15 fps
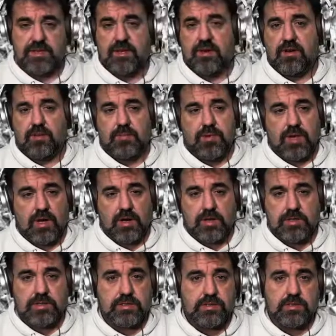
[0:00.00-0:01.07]

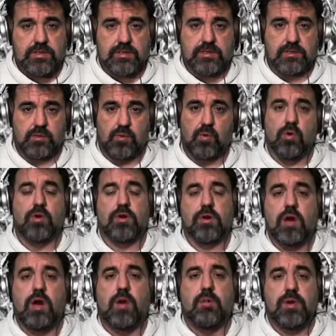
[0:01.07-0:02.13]
$100 to support
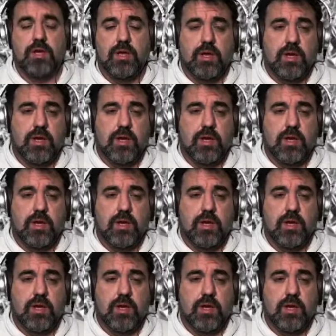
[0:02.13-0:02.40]
comedy.